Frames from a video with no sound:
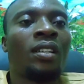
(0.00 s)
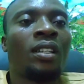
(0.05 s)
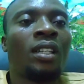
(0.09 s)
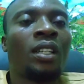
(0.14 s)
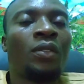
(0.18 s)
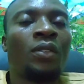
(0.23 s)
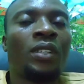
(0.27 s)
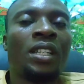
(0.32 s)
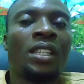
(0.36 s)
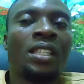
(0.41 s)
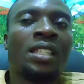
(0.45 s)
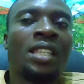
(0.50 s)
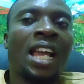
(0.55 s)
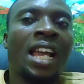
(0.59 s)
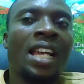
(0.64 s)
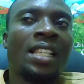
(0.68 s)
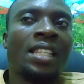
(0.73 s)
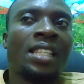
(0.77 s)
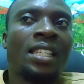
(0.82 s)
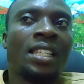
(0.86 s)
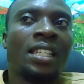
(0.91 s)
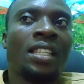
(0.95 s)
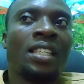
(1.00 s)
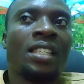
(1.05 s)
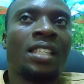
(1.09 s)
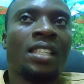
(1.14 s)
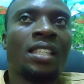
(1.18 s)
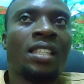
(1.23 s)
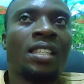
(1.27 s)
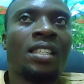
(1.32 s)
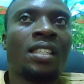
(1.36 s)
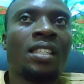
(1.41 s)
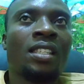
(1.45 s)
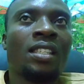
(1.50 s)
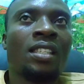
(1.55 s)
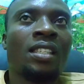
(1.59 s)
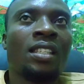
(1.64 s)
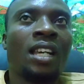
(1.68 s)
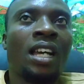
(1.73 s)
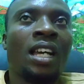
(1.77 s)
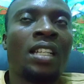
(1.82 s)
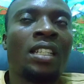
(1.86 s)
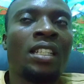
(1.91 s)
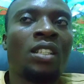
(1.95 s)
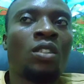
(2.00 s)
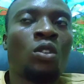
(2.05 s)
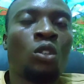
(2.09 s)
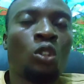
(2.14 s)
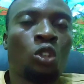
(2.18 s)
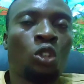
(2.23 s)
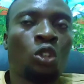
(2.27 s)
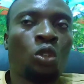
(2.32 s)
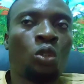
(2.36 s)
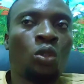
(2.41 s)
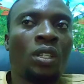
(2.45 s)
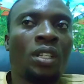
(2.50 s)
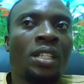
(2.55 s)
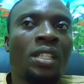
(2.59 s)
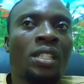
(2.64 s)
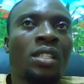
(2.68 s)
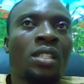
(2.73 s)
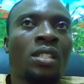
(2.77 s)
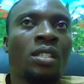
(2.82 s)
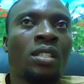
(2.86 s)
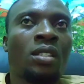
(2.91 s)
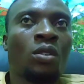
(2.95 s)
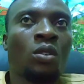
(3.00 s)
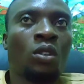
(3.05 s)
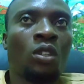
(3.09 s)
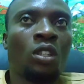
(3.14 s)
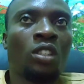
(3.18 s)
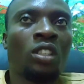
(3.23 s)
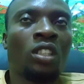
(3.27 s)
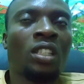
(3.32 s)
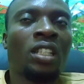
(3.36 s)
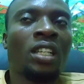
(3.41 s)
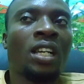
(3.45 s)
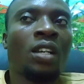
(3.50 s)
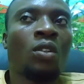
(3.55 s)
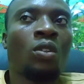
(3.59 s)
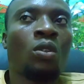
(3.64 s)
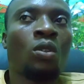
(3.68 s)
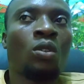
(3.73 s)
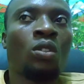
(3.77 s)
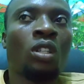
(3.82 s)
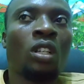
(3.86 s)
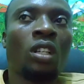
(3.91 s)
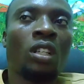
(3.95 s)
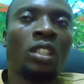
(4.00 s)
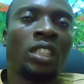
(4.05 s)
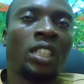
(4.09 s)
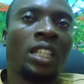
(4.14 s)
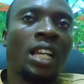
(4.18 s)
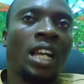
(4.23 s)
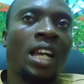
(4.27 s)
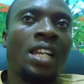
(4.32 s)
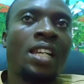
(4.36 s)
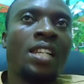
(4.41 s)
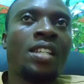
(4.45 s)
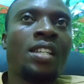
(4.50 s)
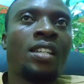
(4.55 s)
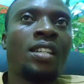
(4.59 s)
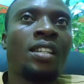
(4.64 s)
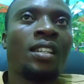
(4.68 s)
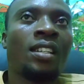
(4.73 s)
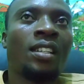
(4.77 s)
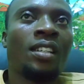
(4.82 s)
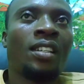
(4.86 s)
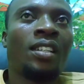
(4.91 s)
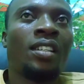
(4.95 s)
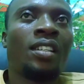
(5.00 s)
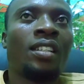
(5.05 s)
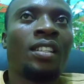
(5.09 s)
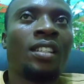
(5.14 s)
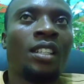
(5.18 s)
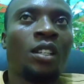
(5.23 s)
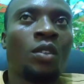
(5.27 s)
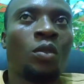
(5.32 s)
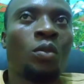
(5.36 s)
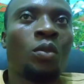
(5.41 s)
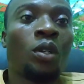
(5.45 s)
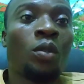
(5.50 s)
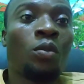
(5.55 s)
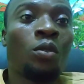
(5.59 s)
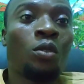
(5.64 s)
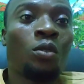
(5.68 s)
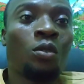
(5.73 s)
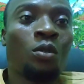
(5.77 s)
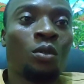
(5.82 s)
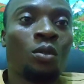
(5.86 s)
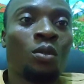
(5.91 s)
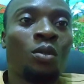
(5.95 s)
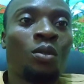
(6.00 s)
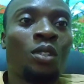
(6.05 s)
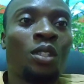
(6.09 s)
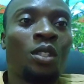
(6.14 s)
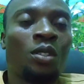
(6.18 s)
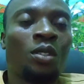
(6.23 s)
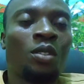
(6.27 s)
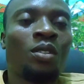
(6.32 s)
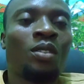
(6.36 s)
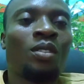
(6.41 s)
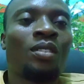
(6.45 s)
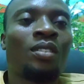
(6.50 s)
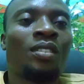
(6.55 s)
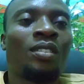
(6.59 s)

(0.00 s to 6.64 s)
if they cite it and they go through it chronologically, they will be able to